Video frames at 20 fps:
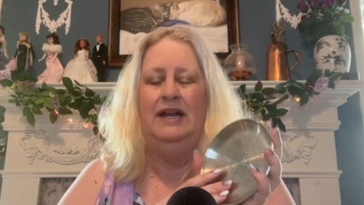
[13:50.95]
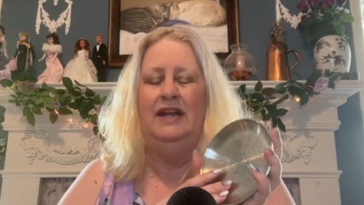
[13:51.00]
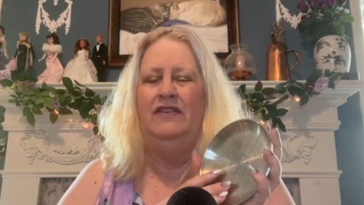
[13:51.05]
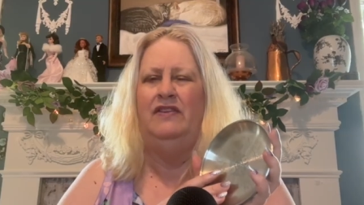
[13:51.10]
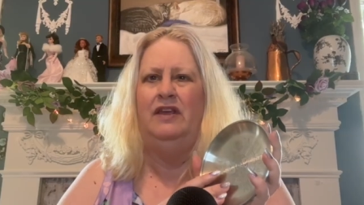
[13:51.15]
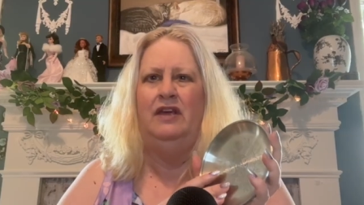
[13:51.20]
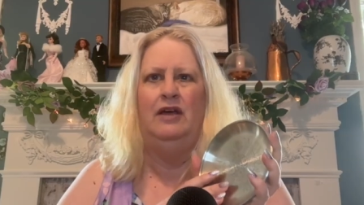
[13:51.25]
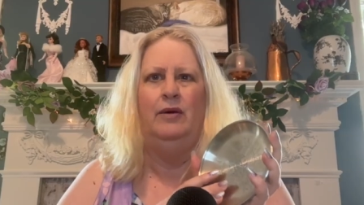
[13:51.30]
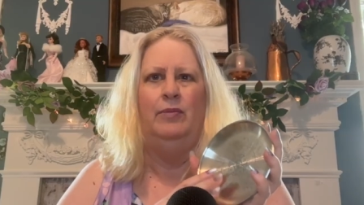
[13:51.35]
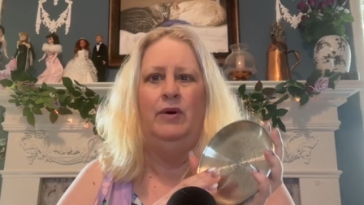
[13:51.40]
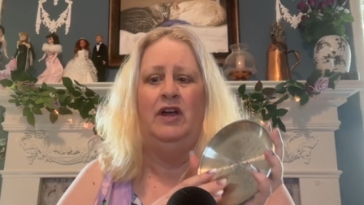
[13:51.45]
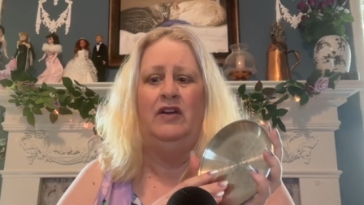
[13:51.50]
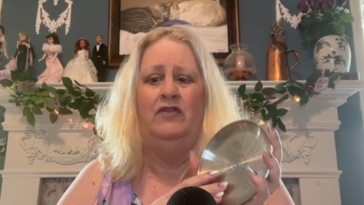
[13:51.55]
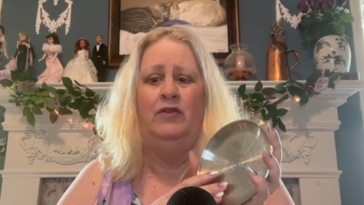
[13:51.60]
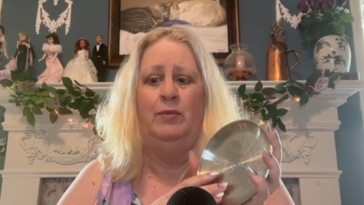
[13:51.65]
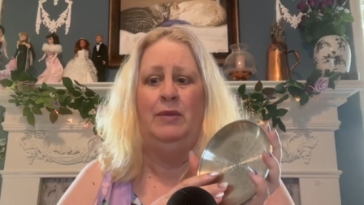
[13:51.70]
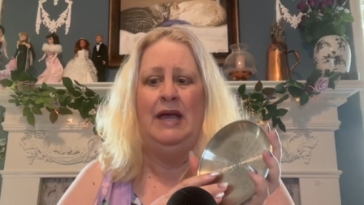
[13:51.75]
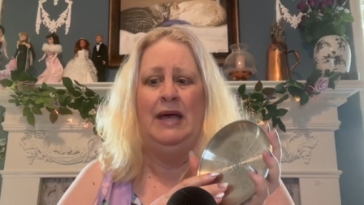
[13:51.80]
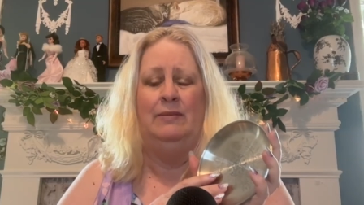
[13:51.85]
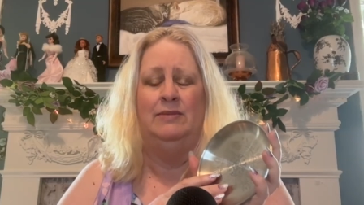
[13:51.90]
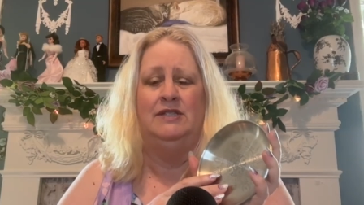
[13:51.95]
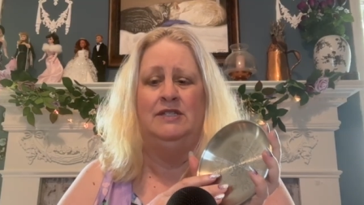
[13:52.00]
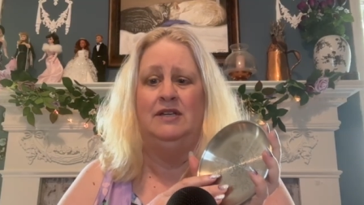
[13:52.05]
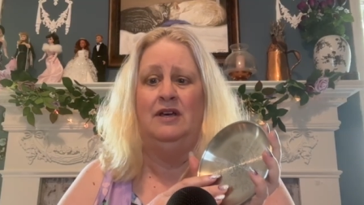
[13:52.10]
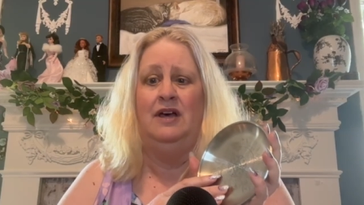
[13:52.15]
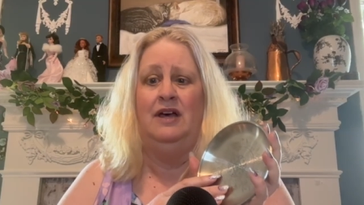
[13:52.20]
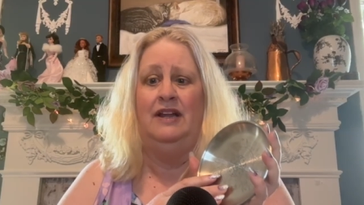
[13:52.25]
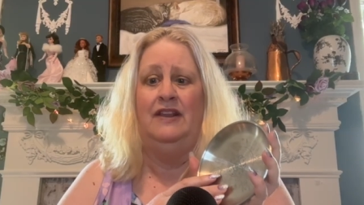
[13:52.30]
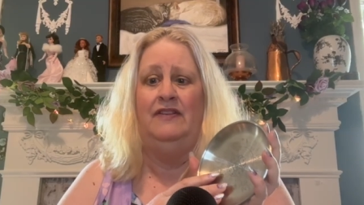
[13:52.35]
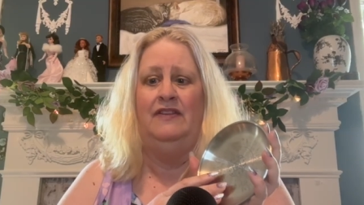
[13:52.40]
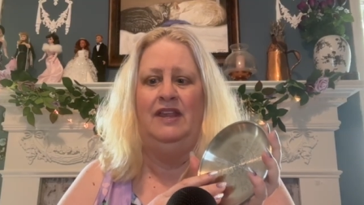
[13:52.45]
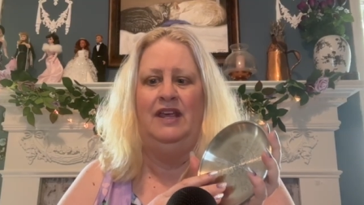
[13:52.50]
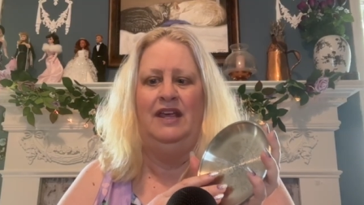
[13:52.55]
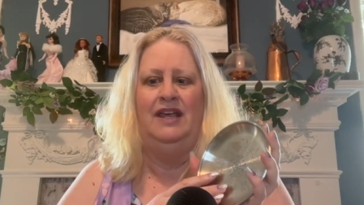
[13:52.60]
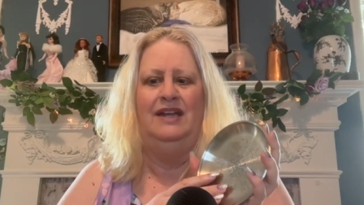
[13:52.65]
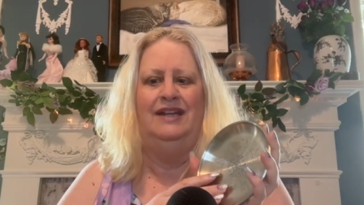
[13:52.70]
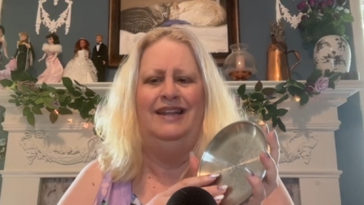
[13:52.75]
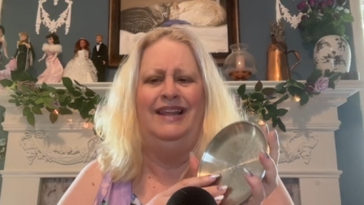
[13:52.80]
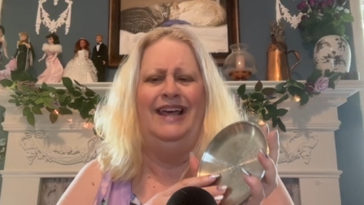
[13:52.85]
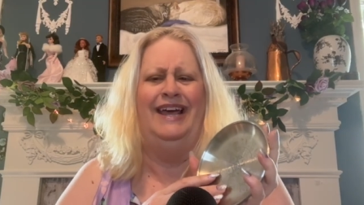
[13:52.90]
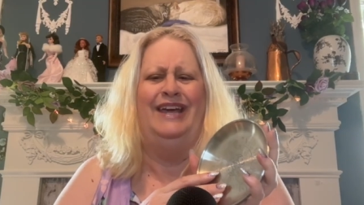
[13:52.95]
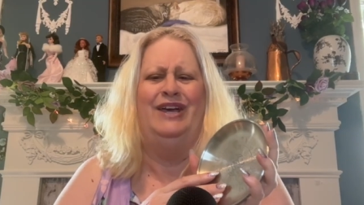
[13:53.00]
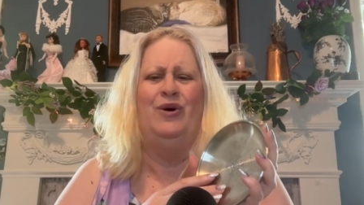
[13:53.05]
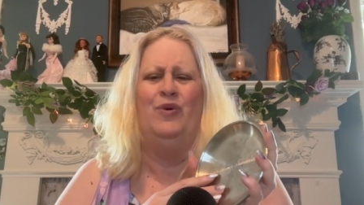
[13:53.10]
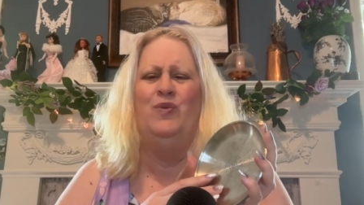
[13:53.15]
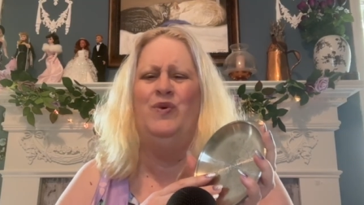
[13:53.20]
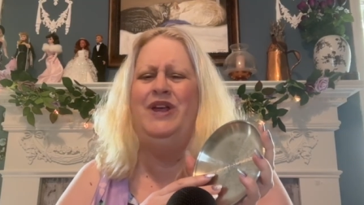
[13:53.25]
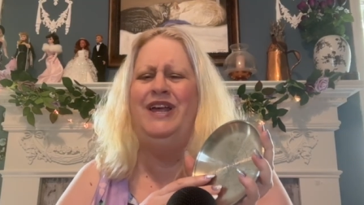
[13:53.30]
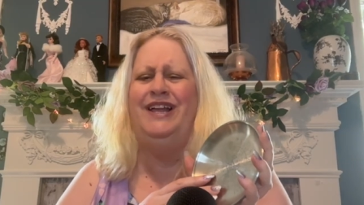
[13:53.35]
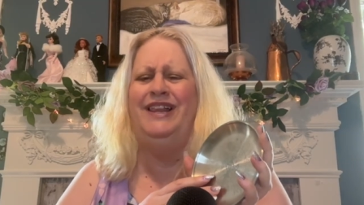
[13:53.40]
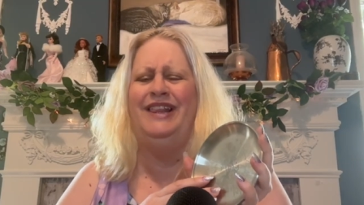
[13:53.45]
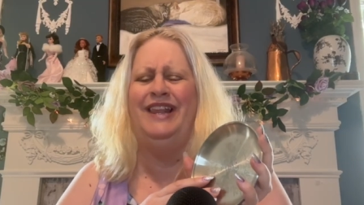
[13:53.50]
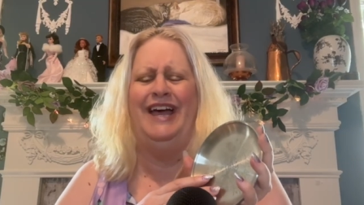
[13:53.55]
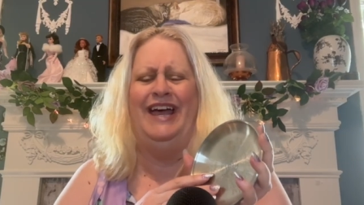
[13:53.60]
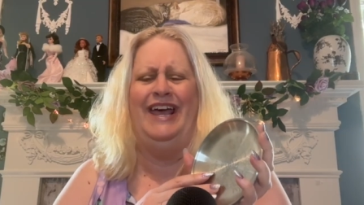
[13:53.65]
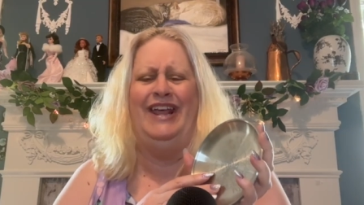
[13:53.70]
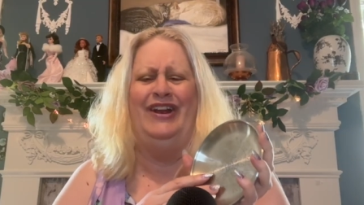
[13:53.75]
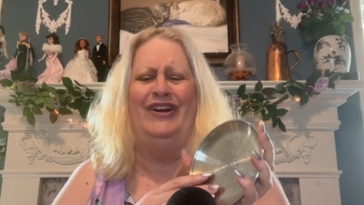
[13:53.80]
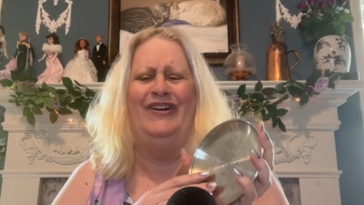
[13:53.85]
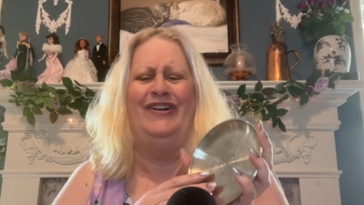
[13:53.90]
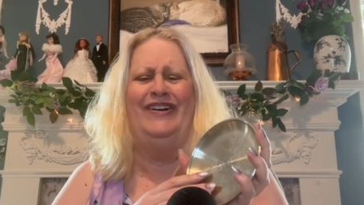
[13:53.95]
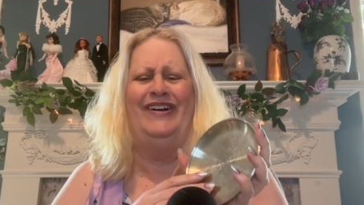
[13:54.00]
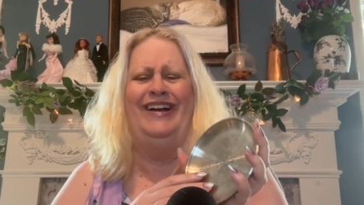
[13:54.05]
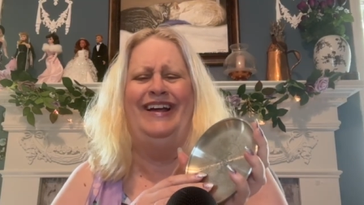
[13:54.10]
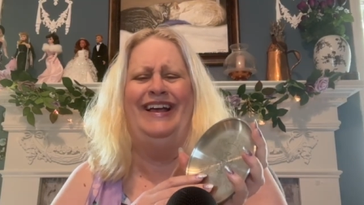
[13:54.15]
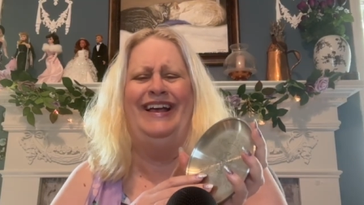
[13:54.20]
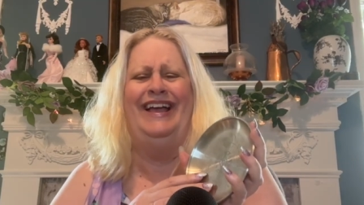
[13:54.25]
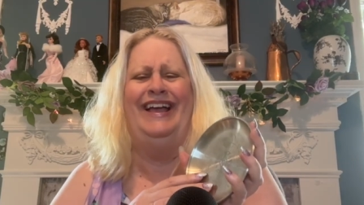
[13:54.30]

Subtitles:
I think I bought it from Amazon, and then like a week later,